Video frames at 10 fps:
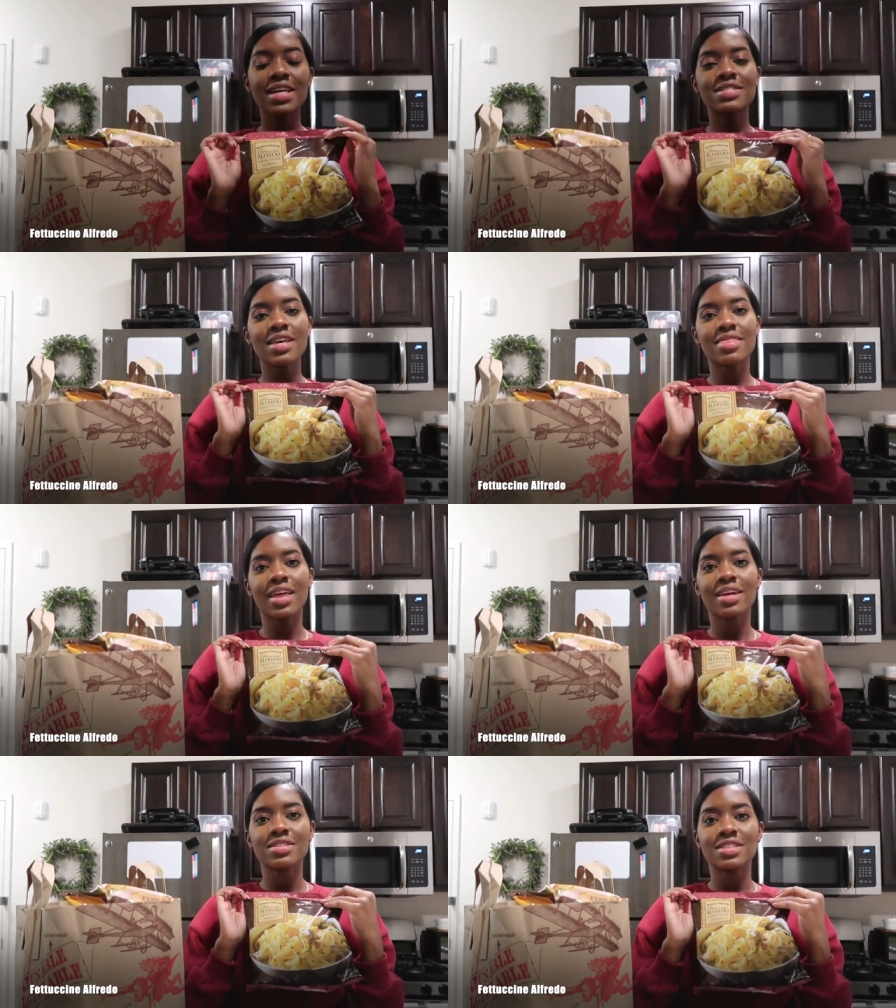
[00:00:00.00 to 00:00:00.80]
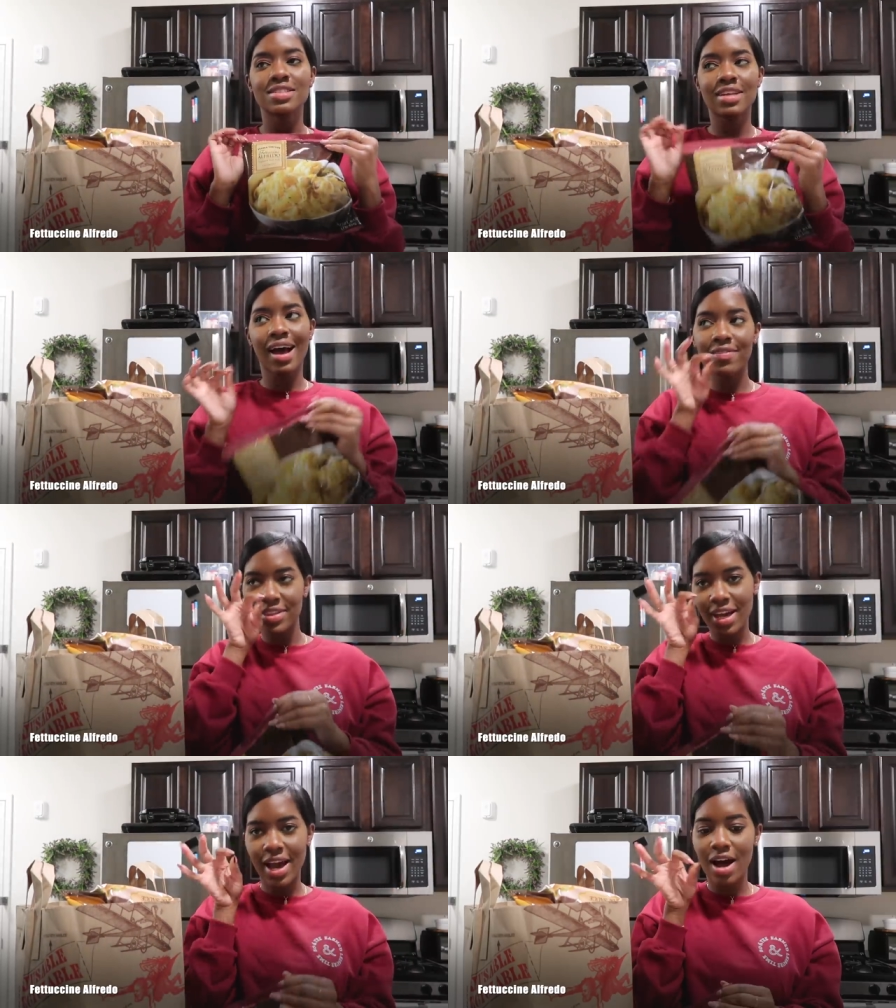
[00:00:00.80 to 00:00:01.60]
easy thing to just have
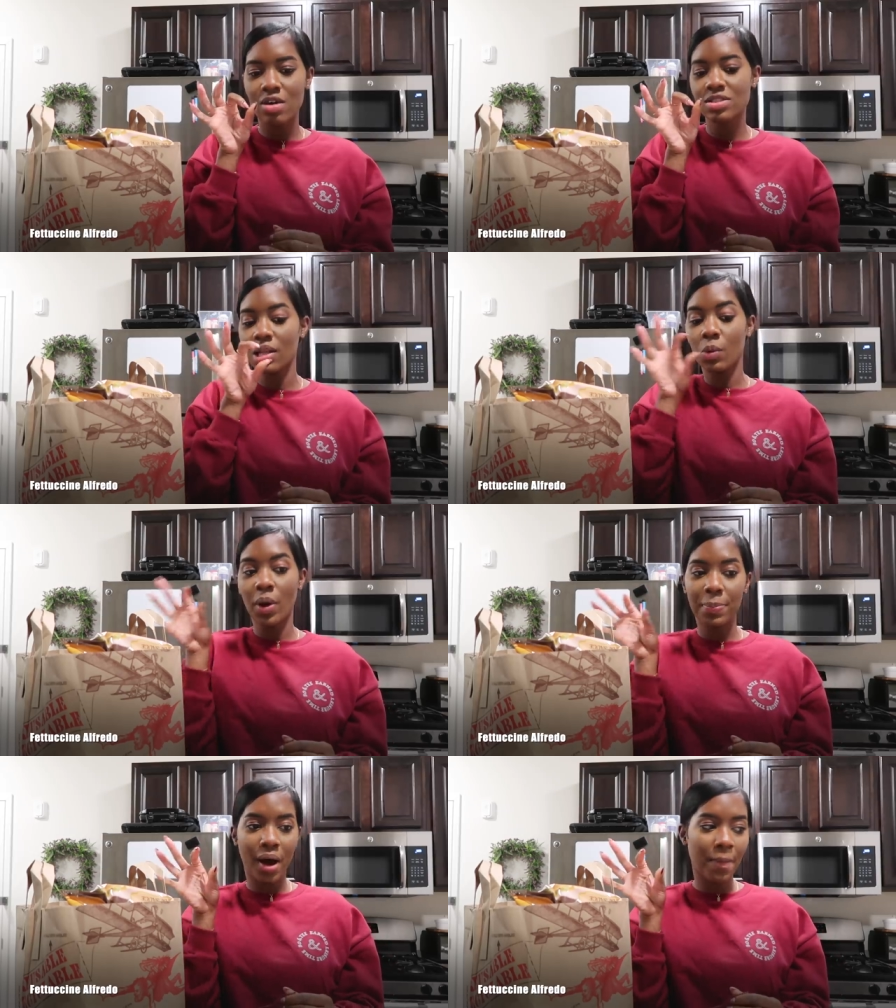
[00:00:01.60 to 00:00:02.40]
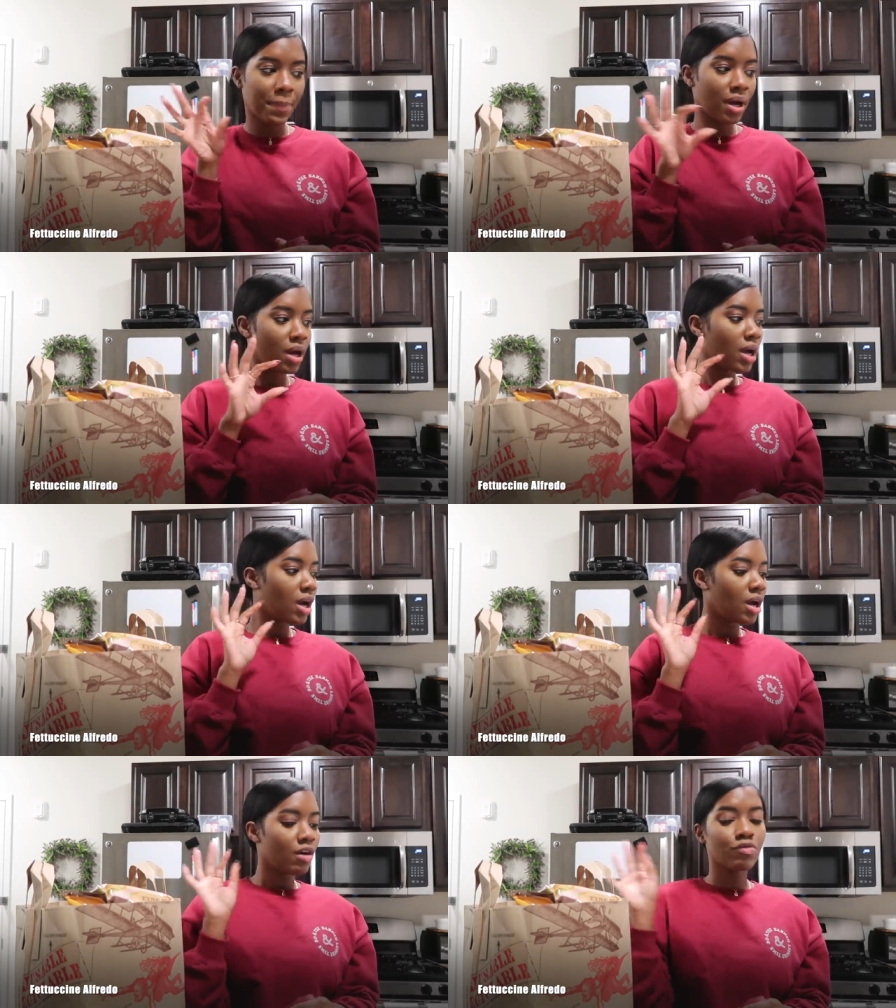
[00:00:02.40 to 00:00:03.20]
in the house and whip up.
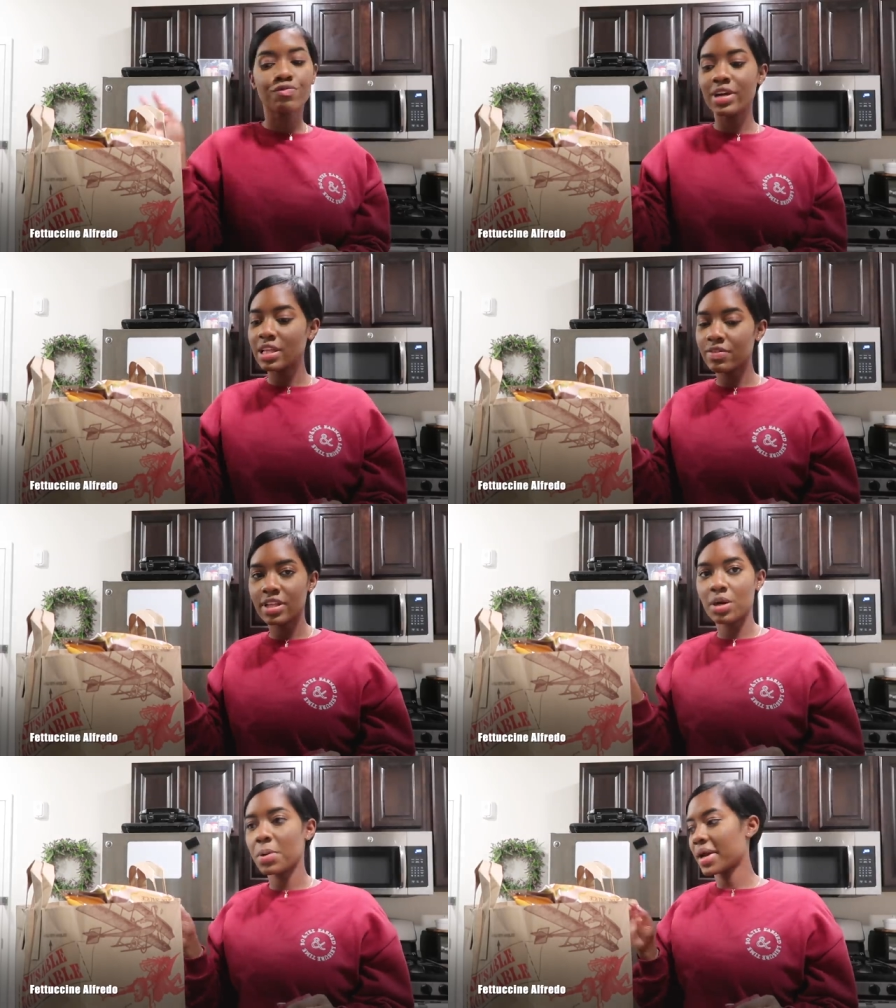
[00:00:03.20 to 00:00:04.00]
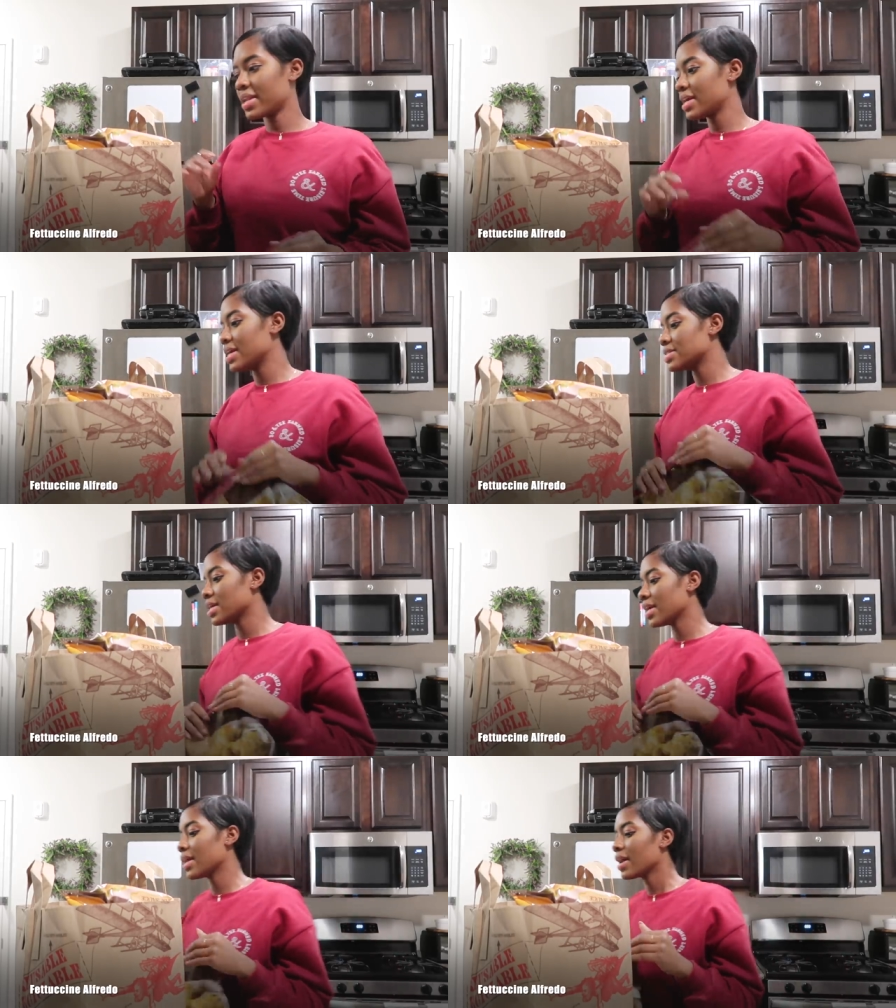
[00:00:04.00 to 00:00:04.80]
Really, really quick and
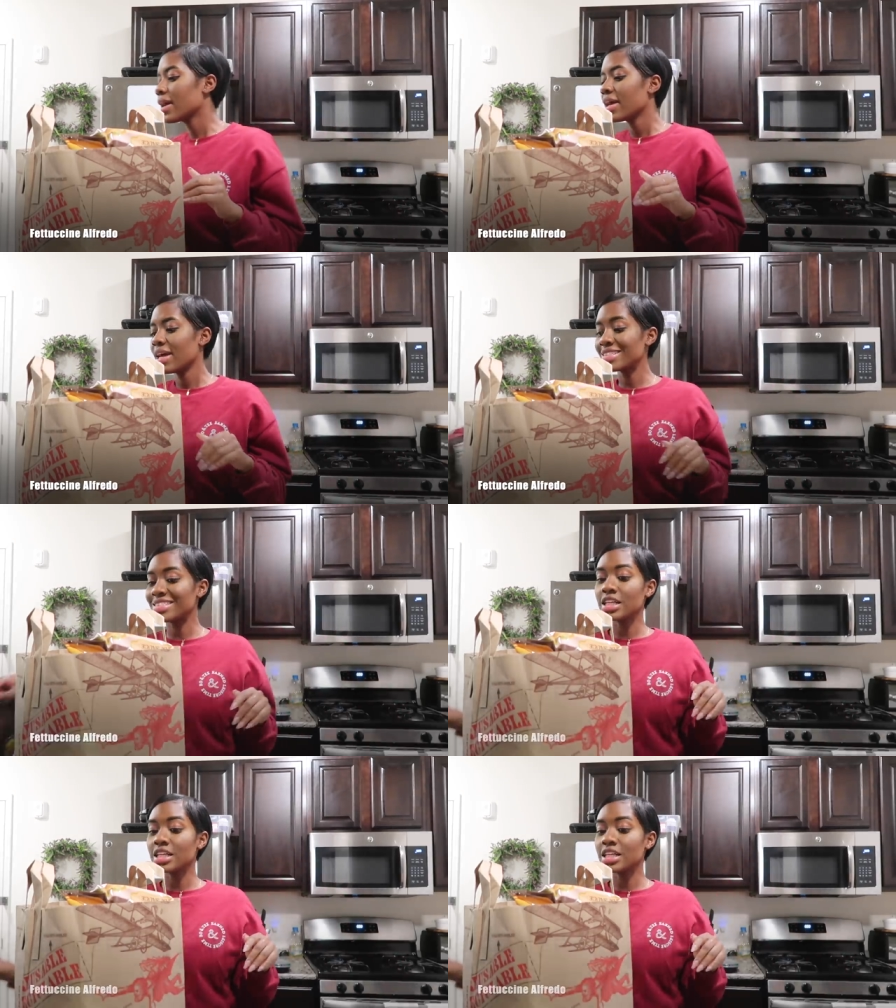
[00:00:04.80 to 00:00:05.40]
easy. It's